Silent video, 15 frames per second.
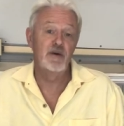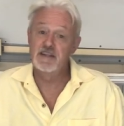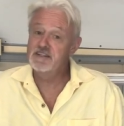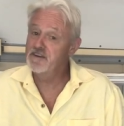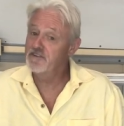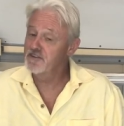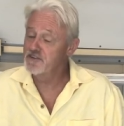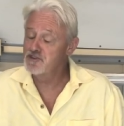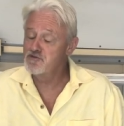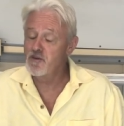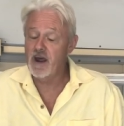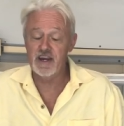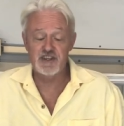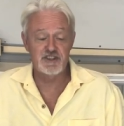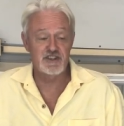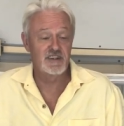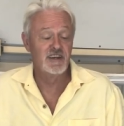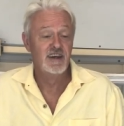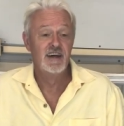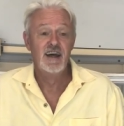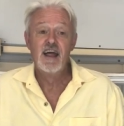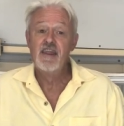go in a different direction.
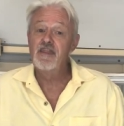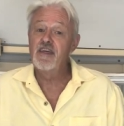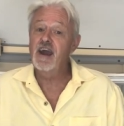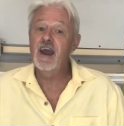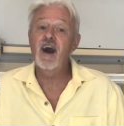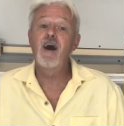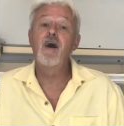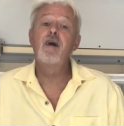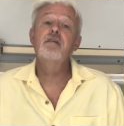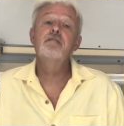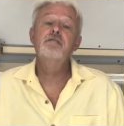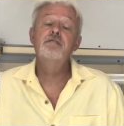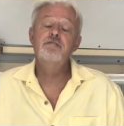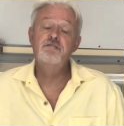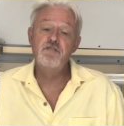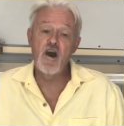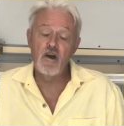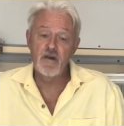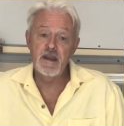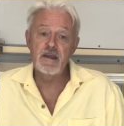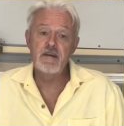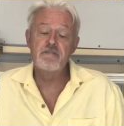They are
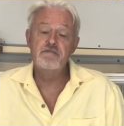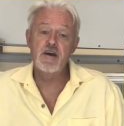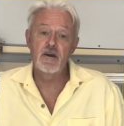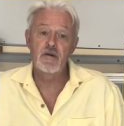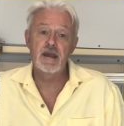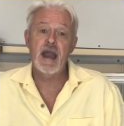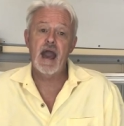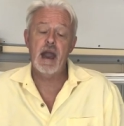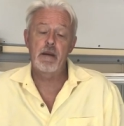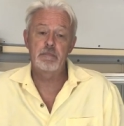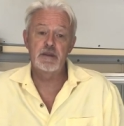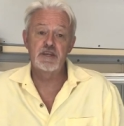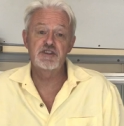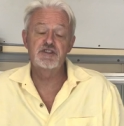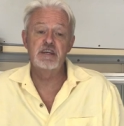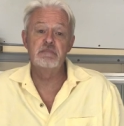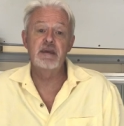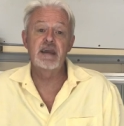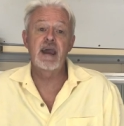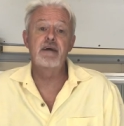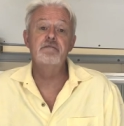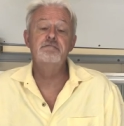very, very happy to see
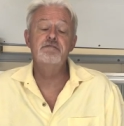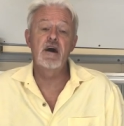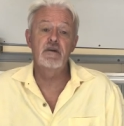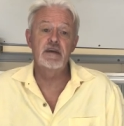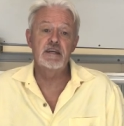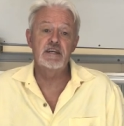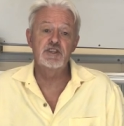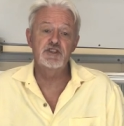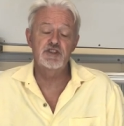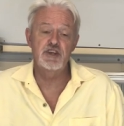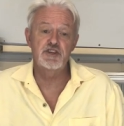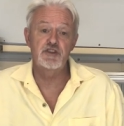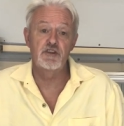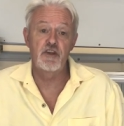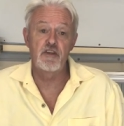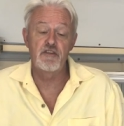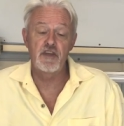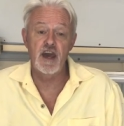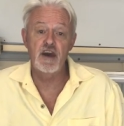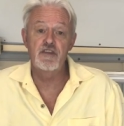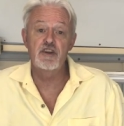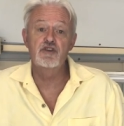me and very insistent that
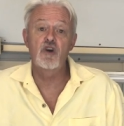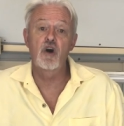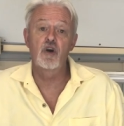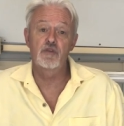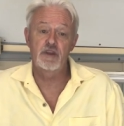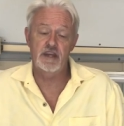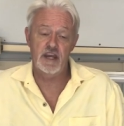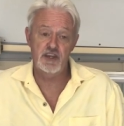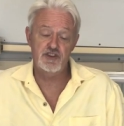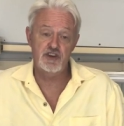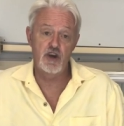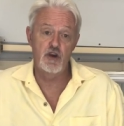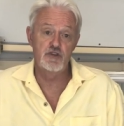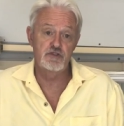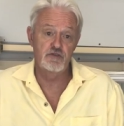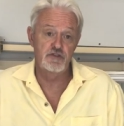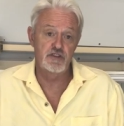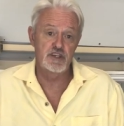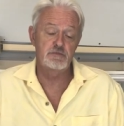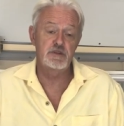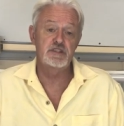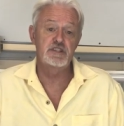they're the dog that gets chosen for
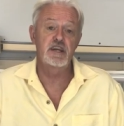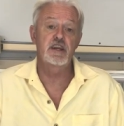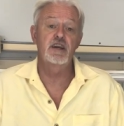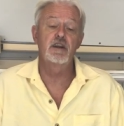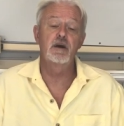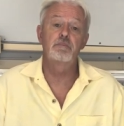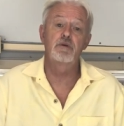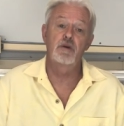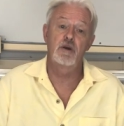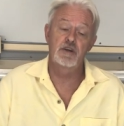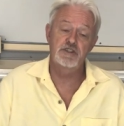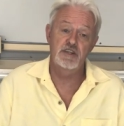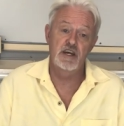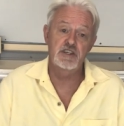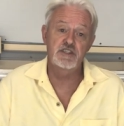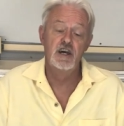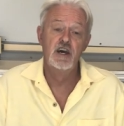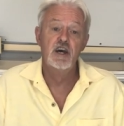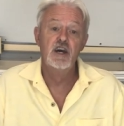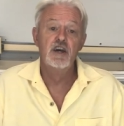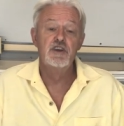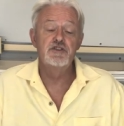this particular process.
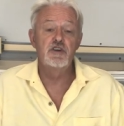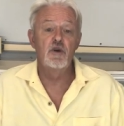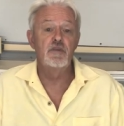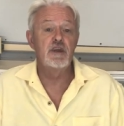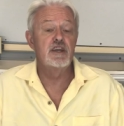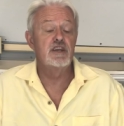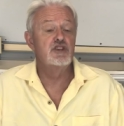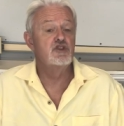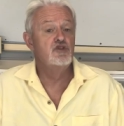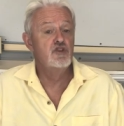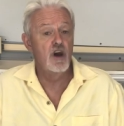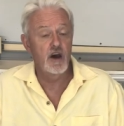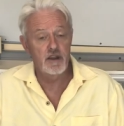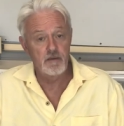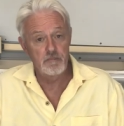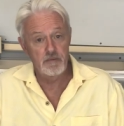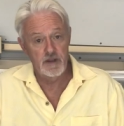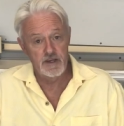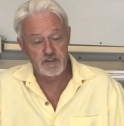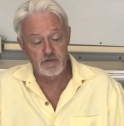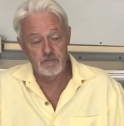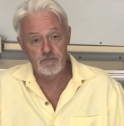So it is not an
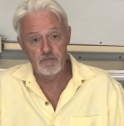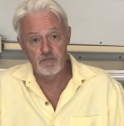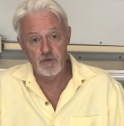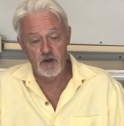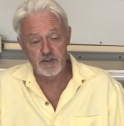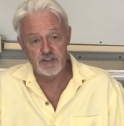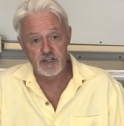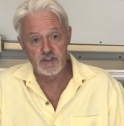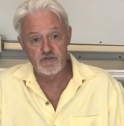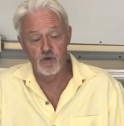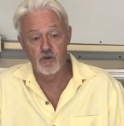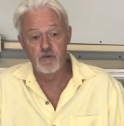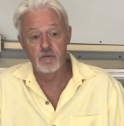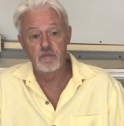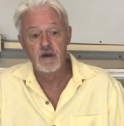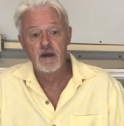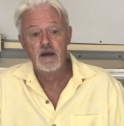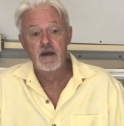unpleasant process for them.